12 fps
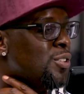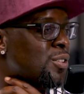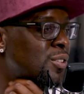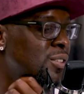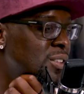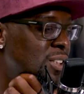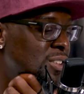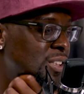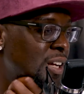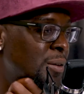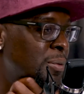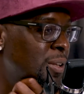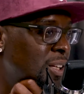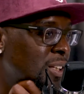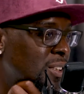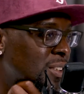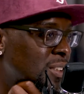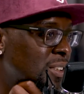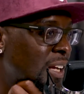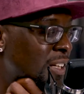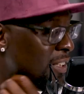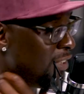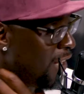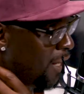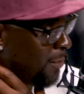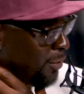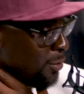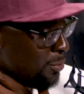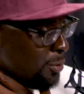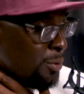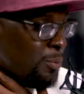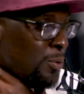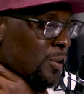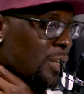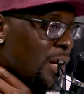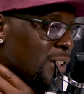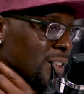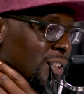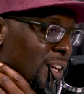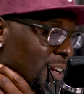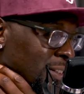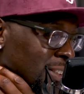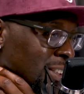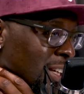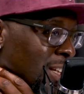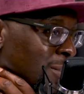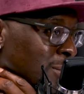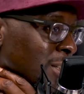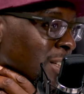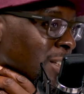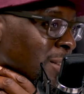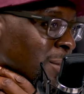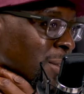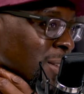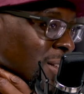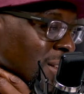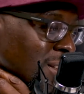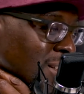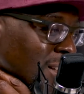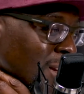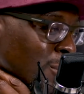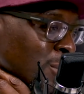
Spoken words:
year that y'all played, y'all didn't have Q no more. Y'all didn't have the same team. Like,